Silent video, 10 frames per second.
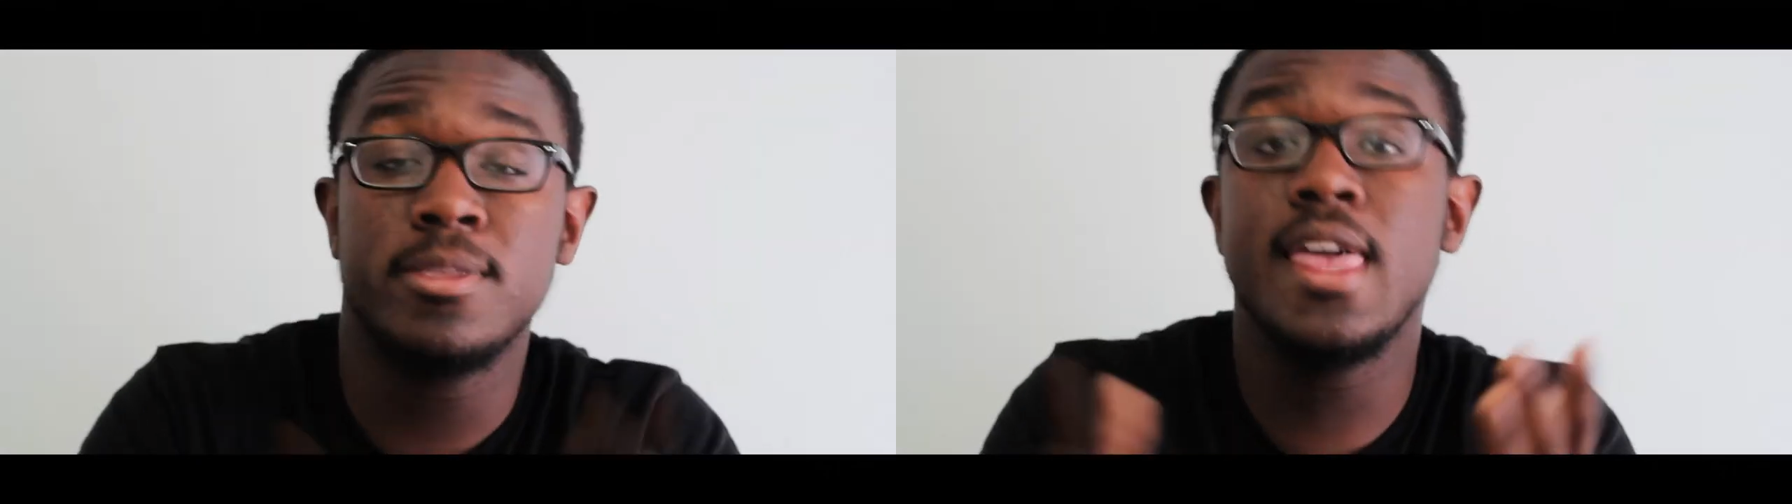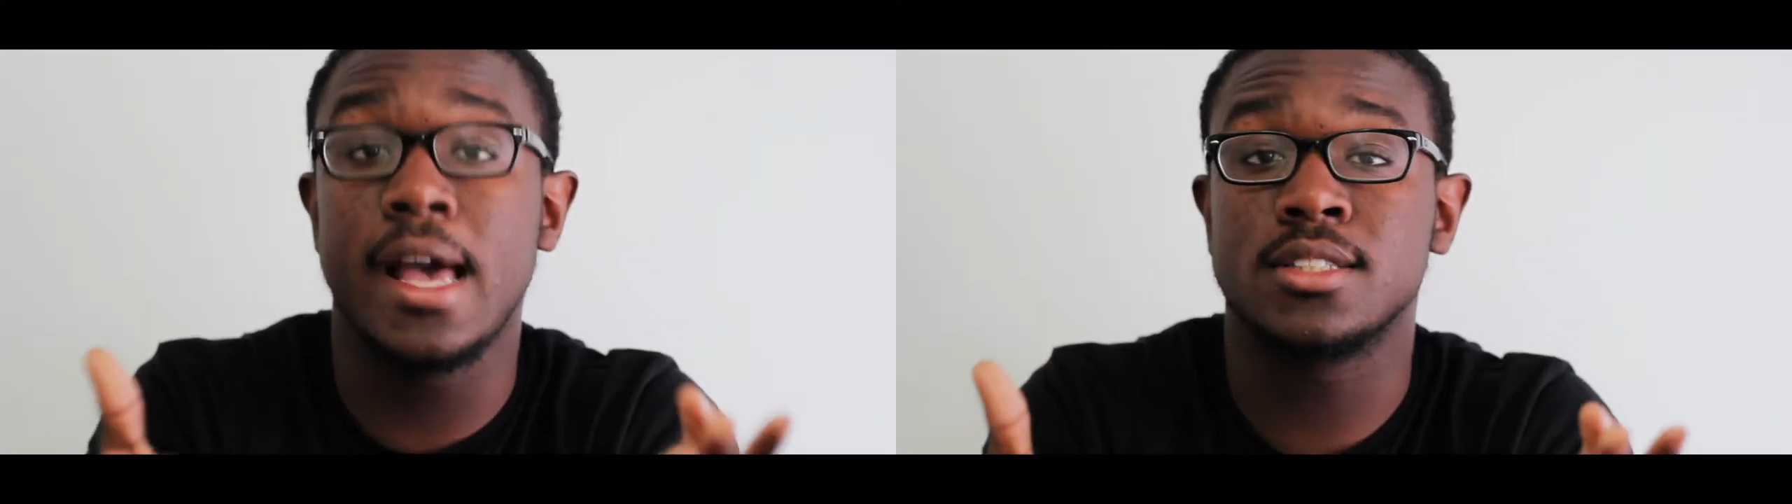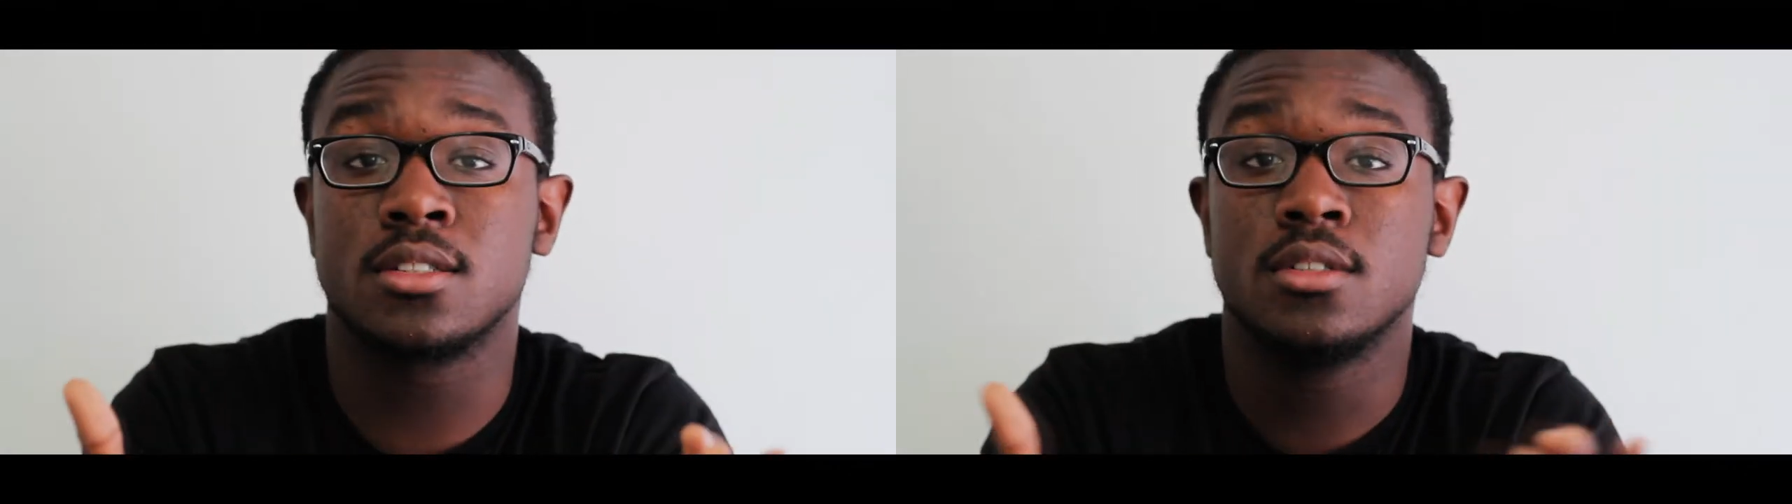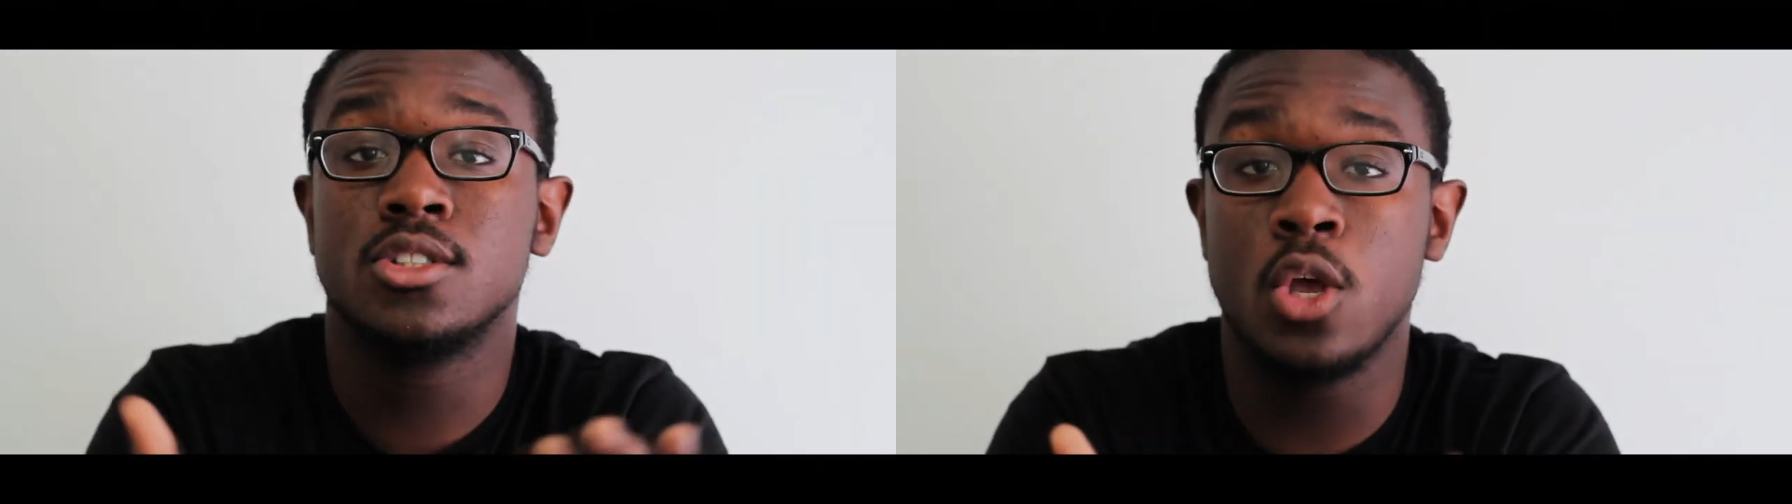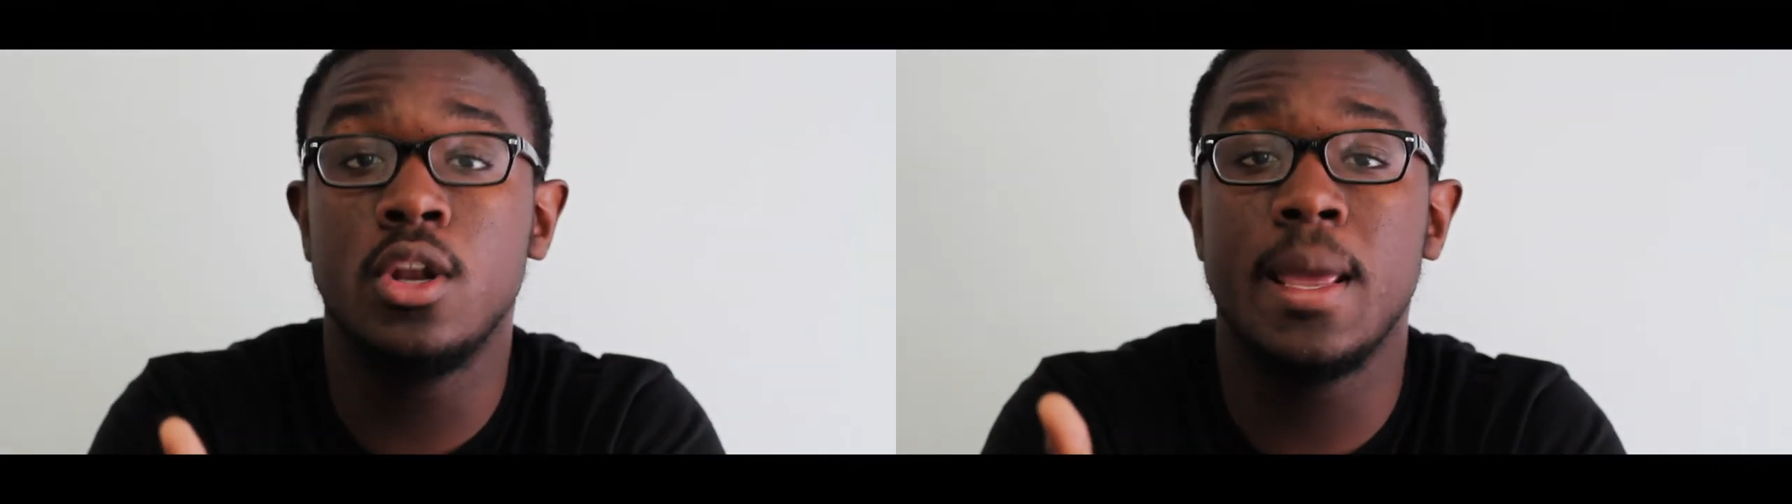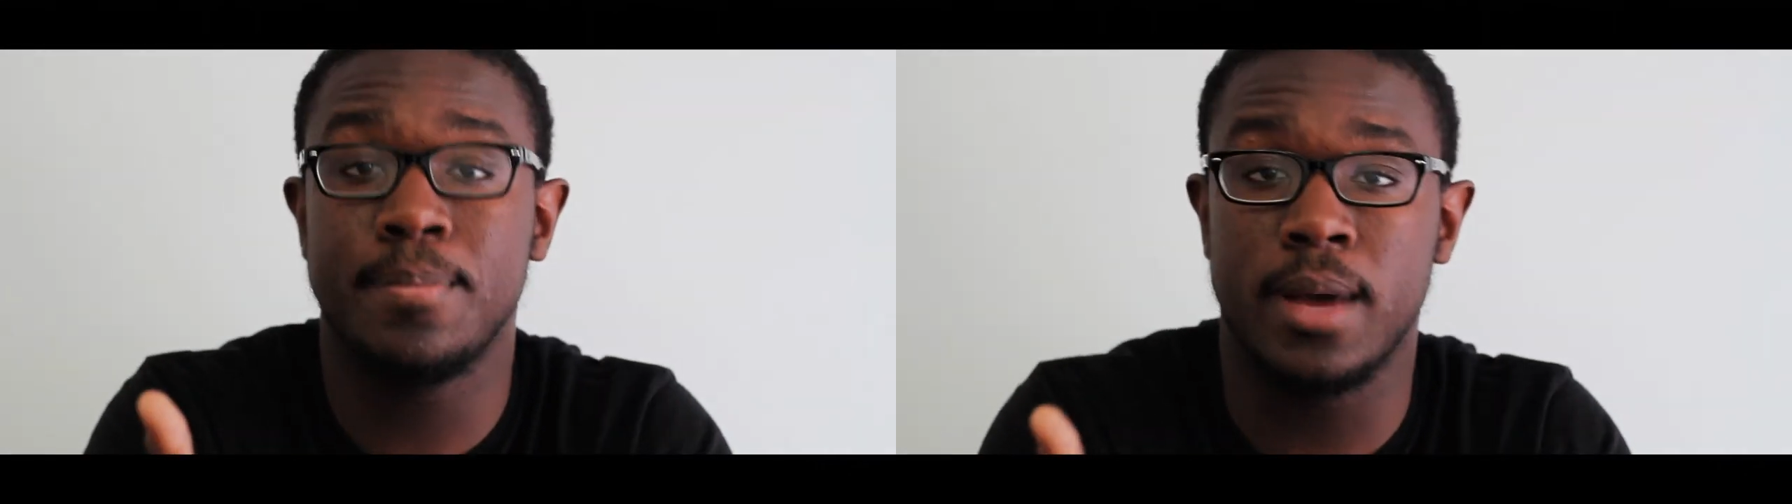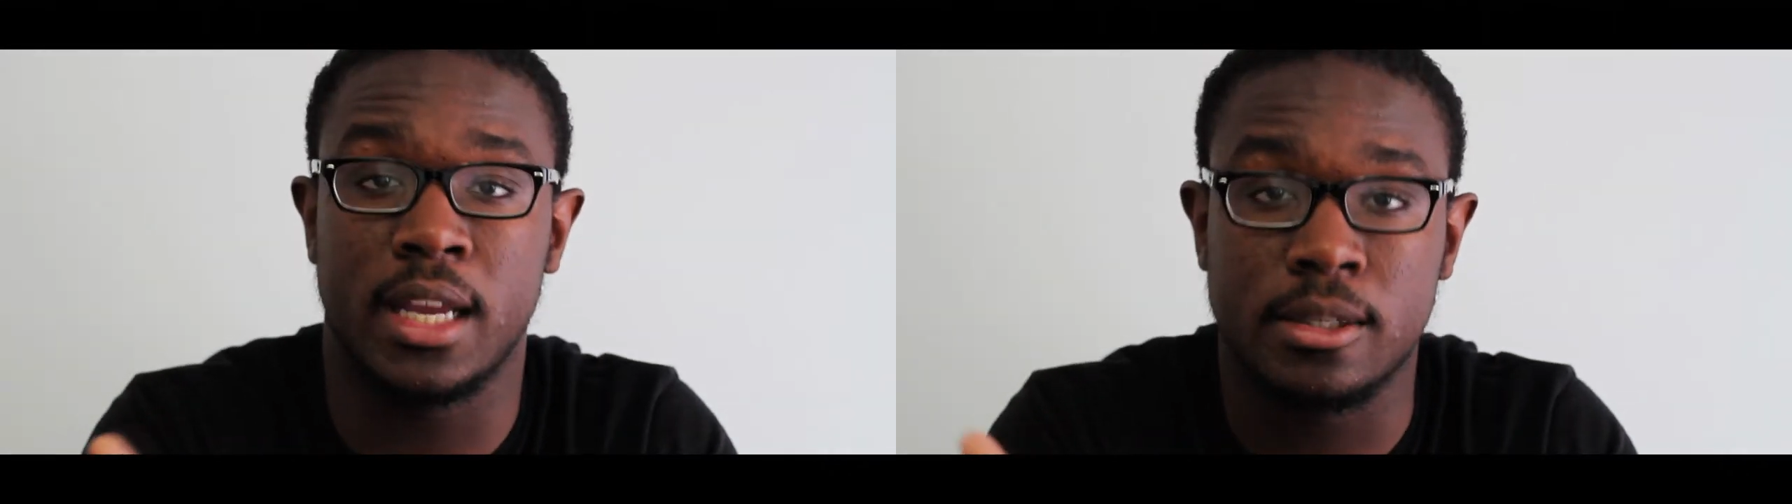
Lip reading: Yes, so you need money.